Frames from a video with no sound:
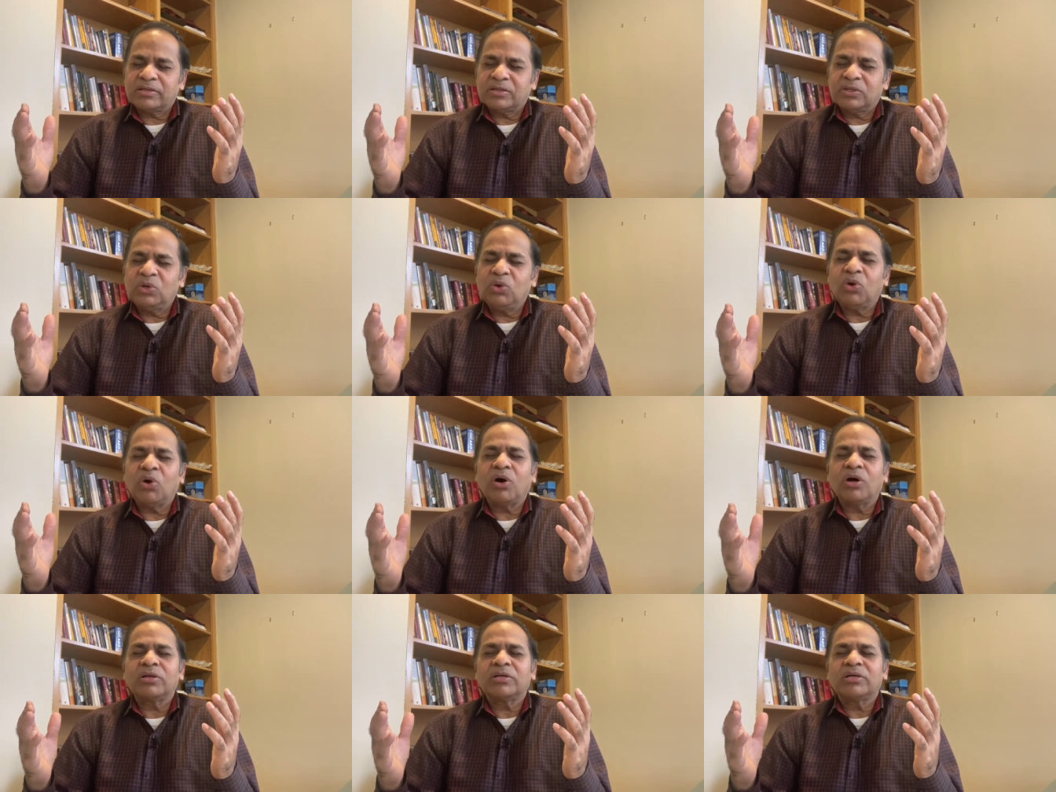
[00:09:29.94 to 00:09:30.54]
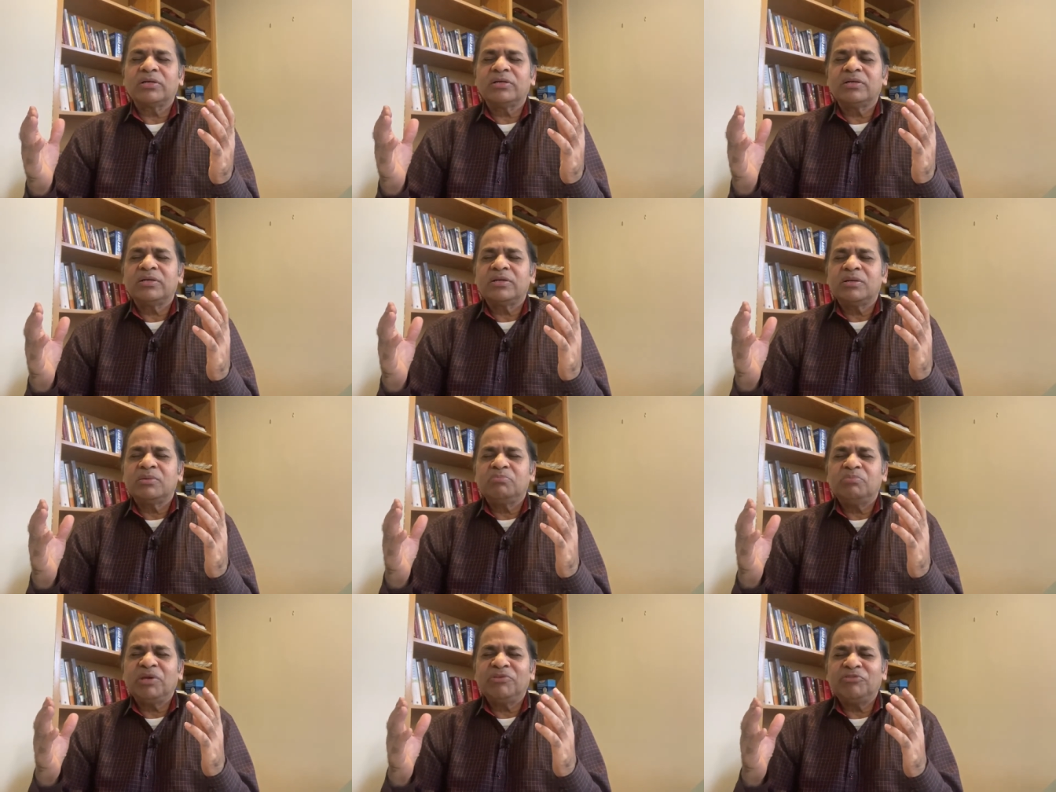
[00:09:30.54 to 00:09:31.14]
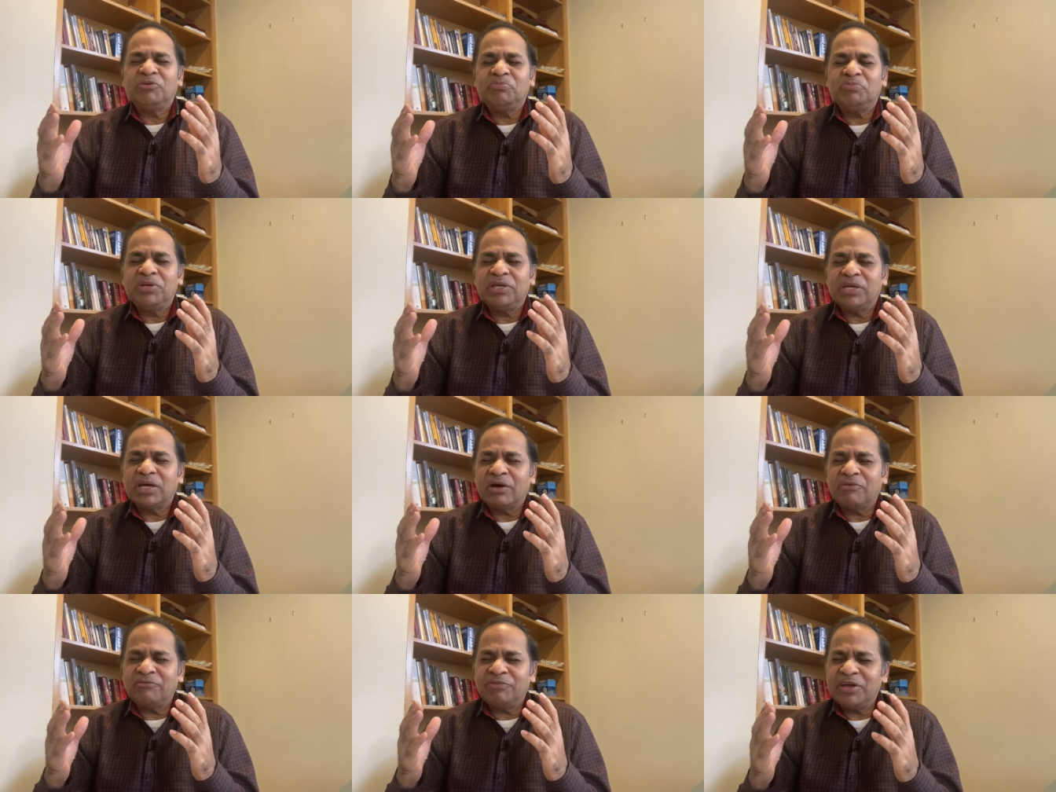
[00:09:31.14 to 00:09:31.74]
Lord, May we be
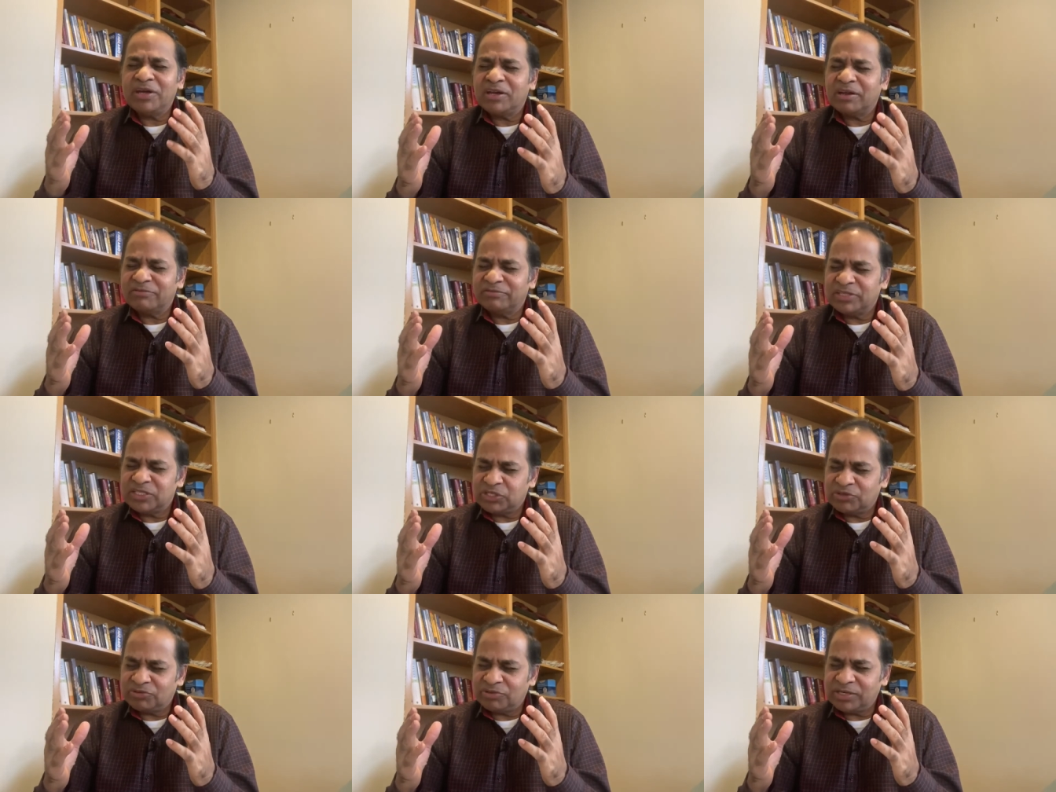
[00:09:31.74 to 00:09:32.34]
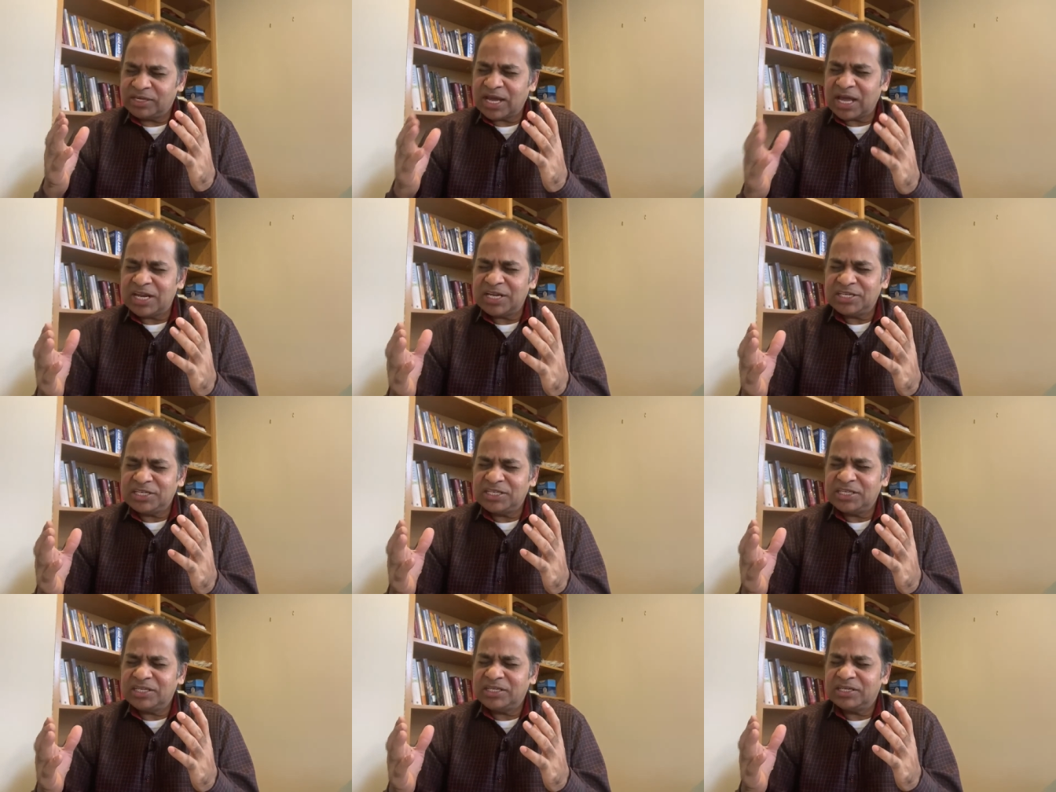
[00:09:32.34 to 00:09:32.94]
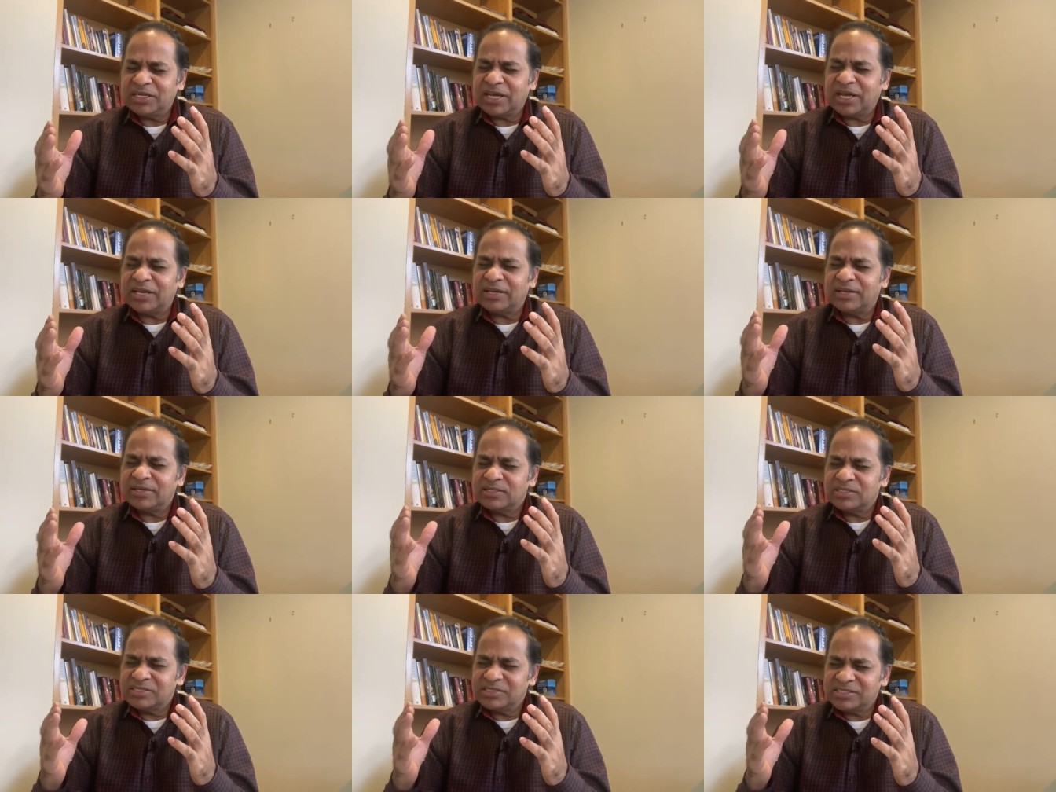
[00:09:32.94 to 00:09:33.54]
aware of this reality and
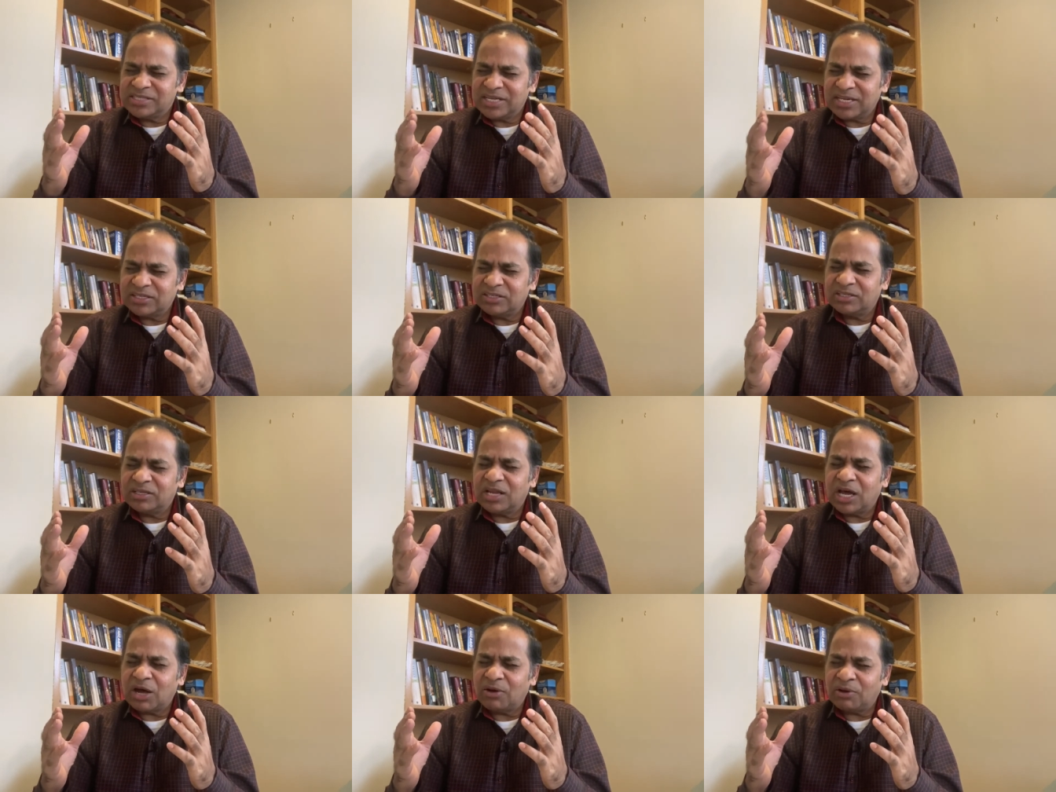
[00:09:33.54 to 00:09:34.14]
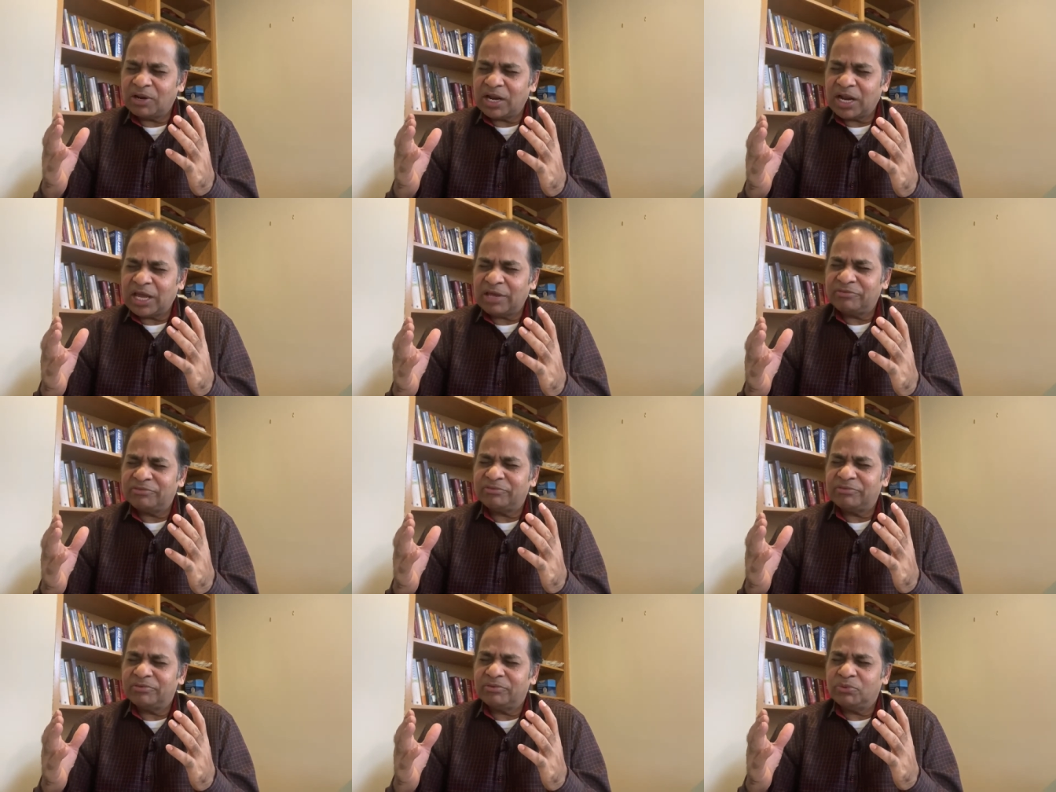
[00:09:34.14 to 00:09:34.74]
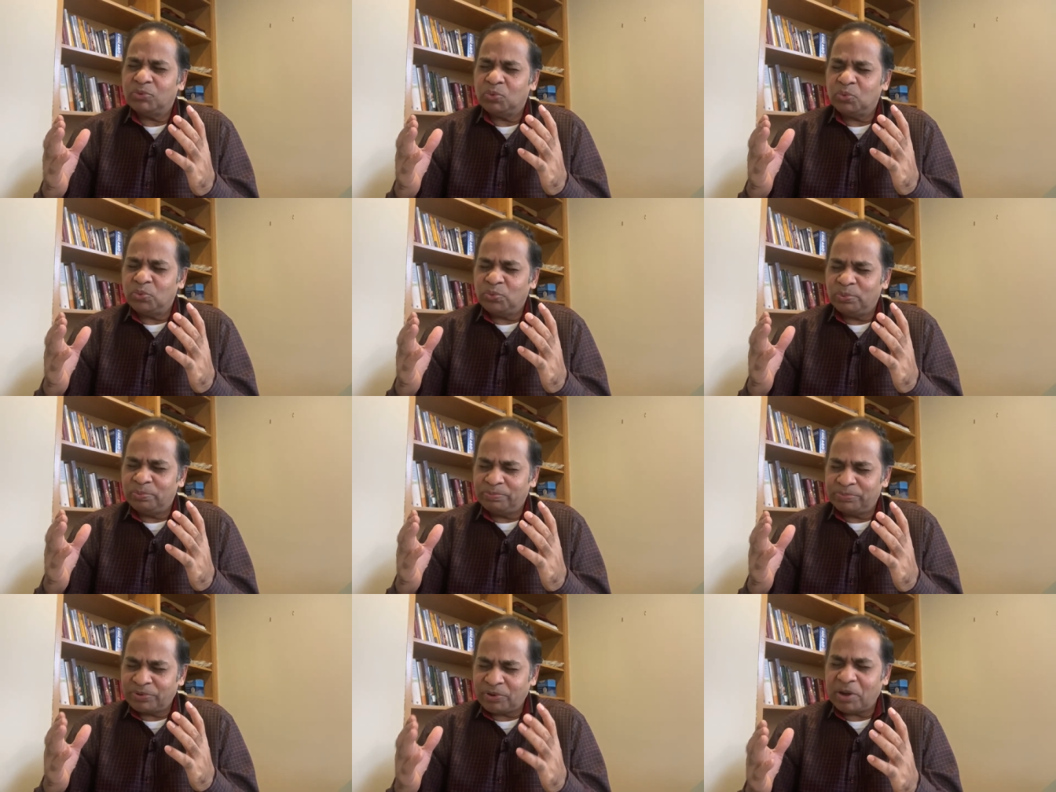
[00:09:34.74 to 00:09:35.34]
set our life
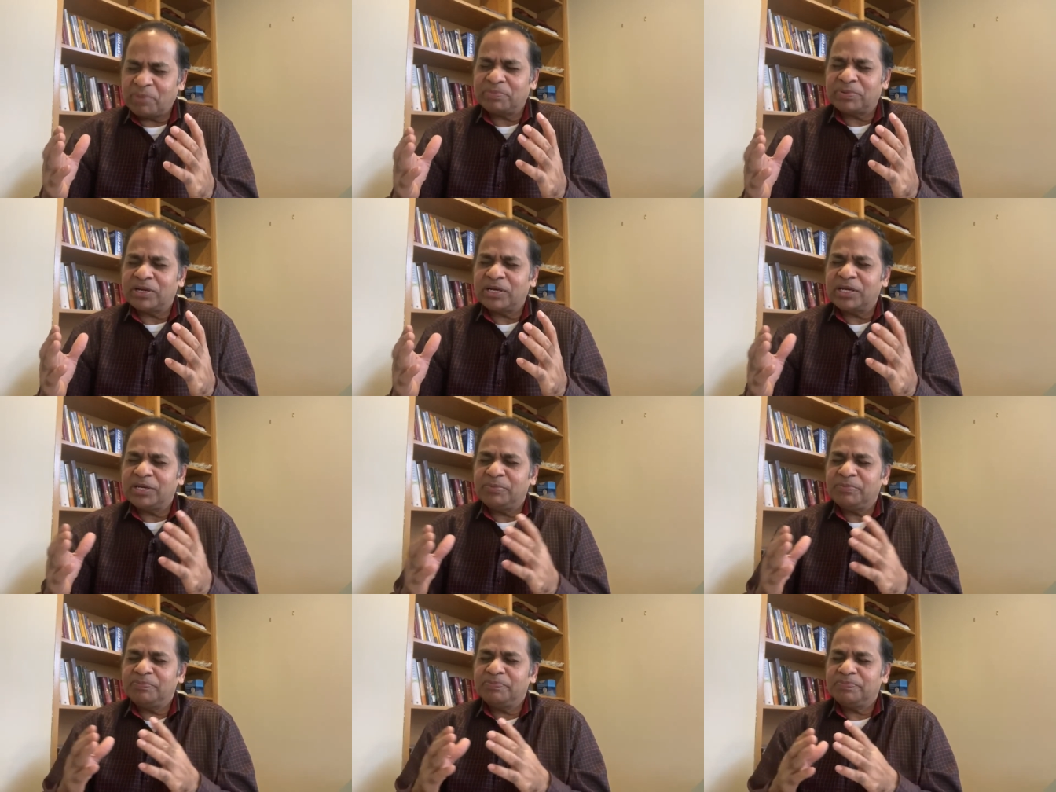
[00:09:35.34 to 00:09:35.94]
properly.